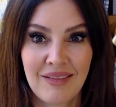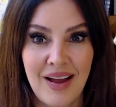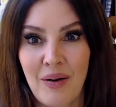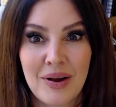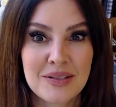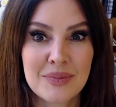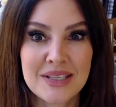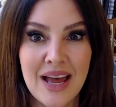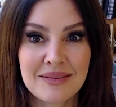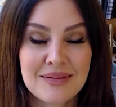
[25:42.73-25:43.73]
How awesome is
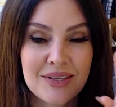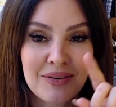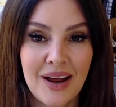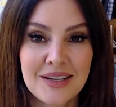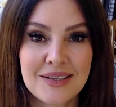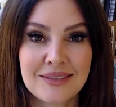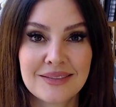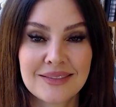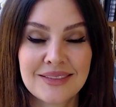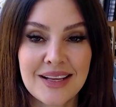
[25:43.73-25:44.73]
that? So gratitude.
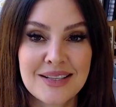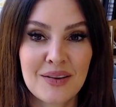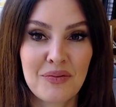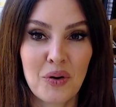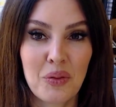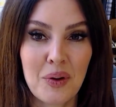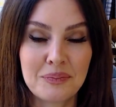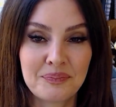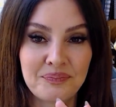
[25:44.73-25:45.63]
That's the 4th one.